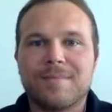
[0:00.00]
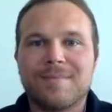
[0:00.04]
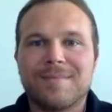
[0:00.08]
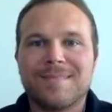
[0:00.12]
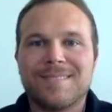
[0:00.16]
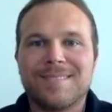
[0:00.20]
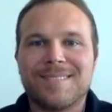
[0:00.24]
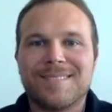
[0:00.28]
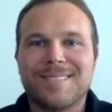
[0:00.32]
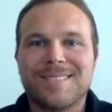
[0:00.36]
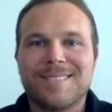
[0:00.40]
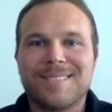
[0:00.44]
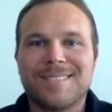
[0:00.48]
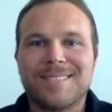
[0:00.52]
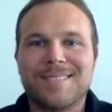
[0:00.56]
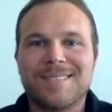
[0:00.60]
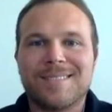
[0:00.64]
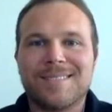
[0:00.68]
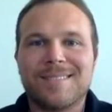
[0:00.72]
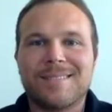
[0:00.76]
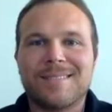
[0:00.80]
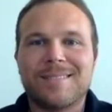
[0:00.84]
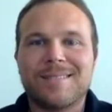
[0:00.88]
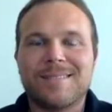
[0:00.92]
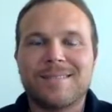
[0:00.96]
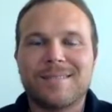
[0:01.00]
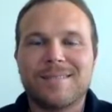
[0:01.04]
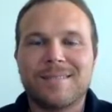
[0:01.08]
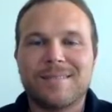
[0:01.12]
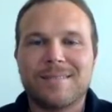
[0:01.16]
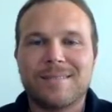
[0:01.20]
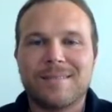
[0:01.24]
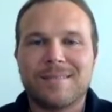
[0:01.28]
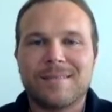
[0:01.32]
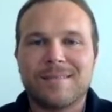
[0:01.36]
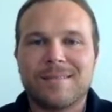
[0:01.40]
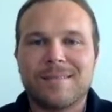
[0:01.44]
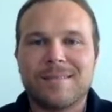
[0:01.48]

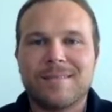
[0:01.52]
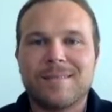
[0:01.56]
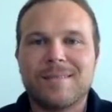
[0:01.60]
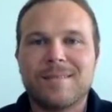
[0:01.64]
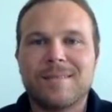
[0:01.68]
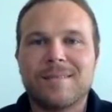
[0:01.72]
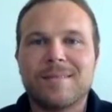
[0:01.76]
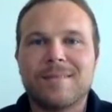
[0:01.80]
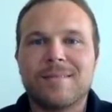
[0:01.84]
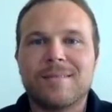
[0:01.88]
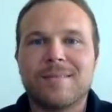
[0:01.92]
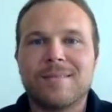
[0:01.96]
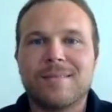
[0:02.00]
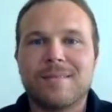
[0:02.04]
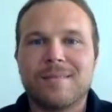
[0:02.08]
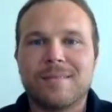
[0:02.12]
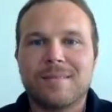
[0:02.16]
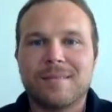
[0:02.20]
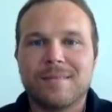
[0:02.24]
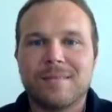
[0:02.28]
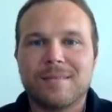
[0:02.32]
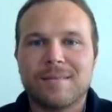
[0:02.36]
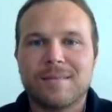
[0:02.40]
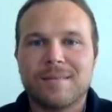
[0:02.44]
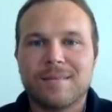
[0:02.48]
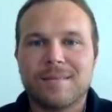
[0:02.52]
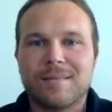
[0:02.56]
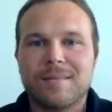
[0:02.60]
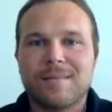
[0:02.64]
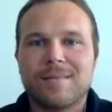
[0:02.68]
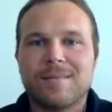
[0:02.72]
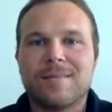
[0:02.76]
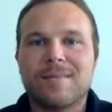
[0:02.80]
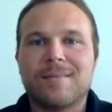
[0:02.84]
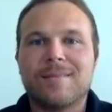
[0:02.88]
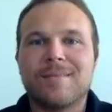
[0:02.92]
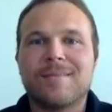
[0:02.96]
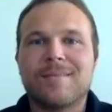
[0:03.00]

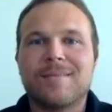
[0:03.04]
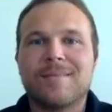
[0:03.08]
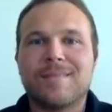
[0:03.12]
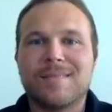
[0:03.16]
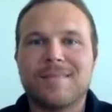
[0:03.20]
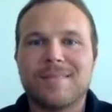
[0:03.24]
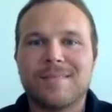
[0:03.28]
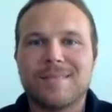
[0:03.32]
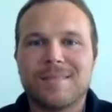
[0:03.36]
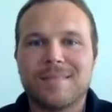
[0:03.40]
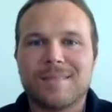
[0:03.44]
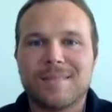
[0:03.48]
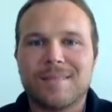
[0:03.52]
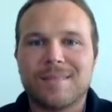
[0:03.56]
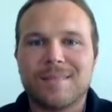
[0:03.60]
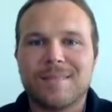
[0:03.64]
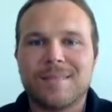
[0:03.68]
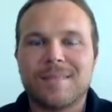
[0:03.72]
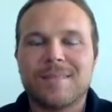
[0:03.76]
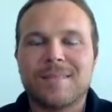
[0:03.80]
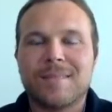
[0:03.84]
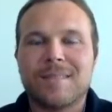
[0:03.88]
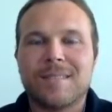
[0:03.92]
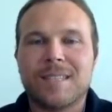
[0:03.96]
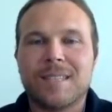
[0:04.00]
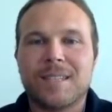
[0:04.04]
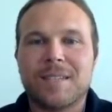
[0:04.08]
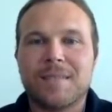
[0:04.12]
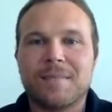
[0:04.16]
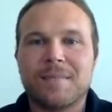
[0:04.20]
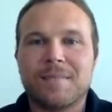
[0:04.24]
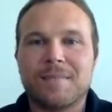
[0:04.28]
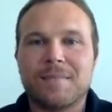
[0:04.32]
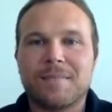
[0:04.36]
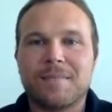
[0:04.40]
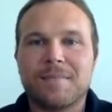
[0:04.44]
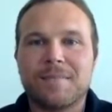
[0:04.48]
The person shown says nothing.